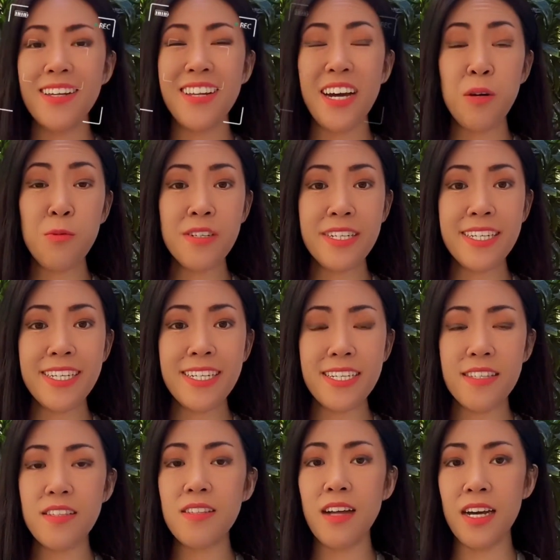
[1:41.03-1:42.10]
Networking
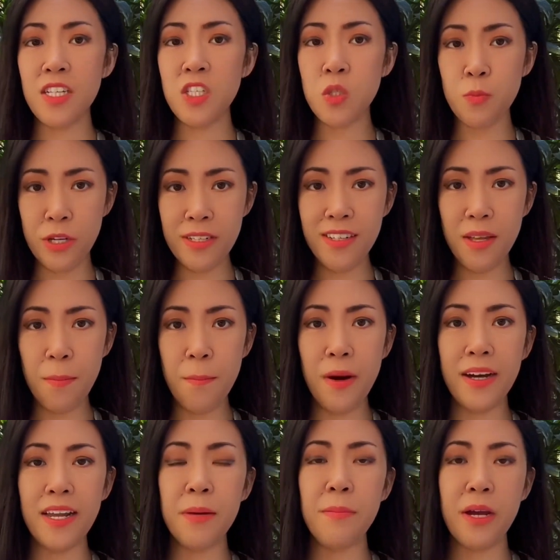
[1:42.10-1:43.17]
is not a sprint,
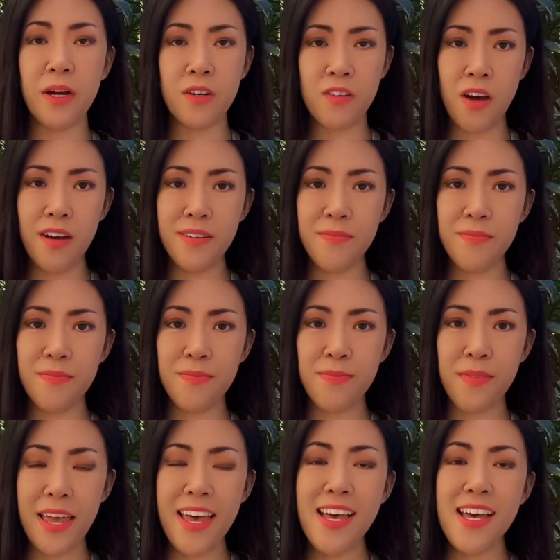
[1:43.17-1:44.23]
but a marathon.
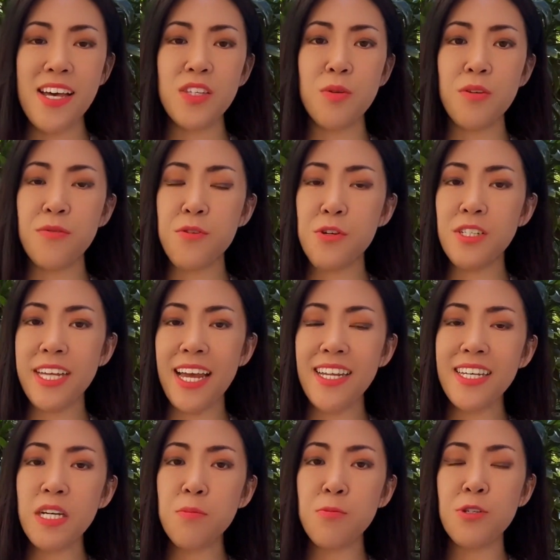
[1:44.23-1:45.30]
So if you're
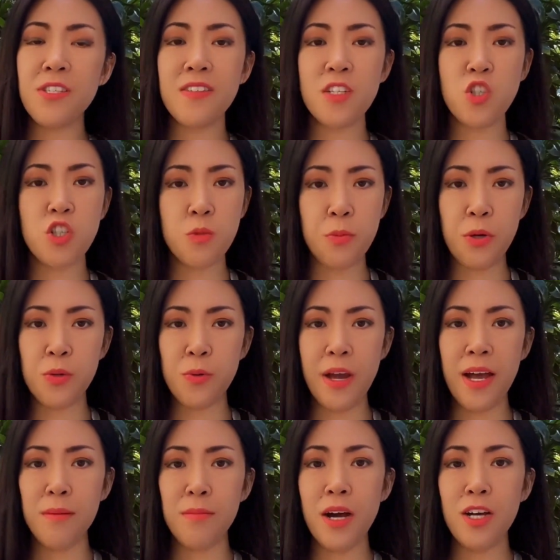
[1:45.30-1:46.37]
attending a prestigious
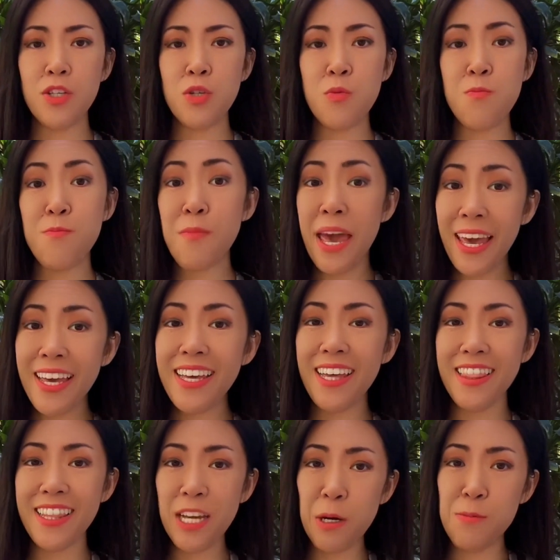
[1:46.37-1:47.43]
program, you may
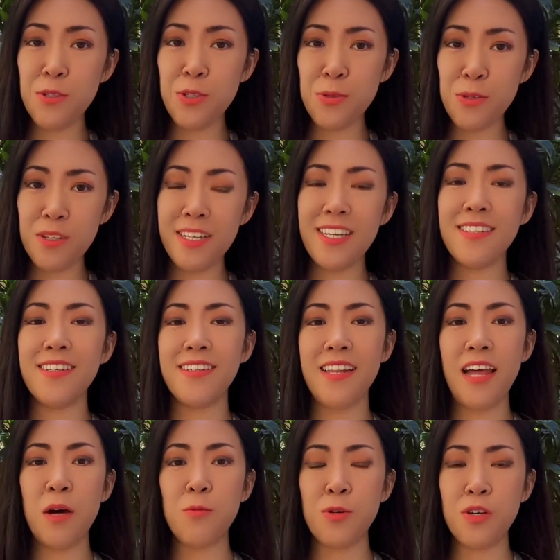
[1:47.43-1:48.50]
get the opportunity to
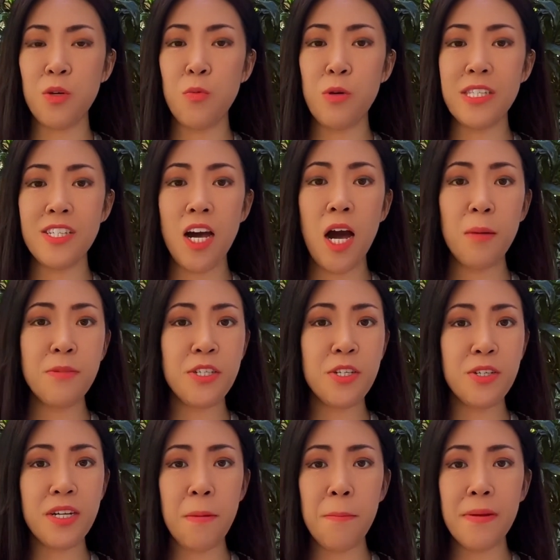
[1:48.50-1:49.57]
network with
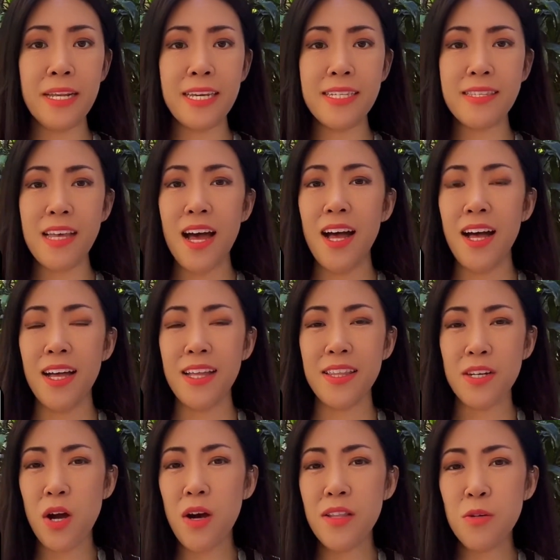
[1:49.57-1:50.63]
top-tier companies that
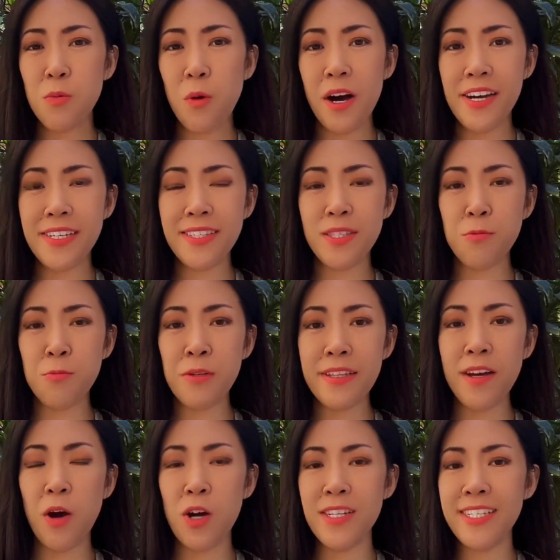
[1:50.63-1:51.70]
are otherwise
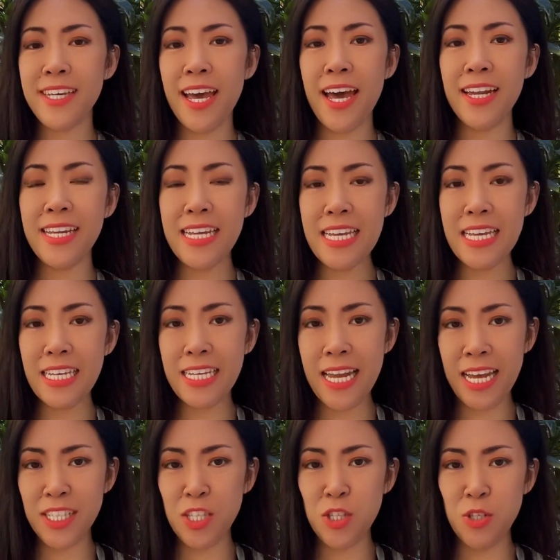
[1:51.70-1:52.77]
really hard to get
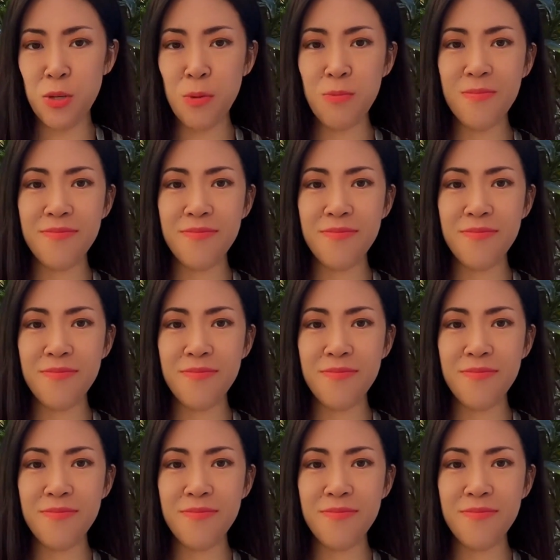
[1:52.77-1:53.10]
connected to.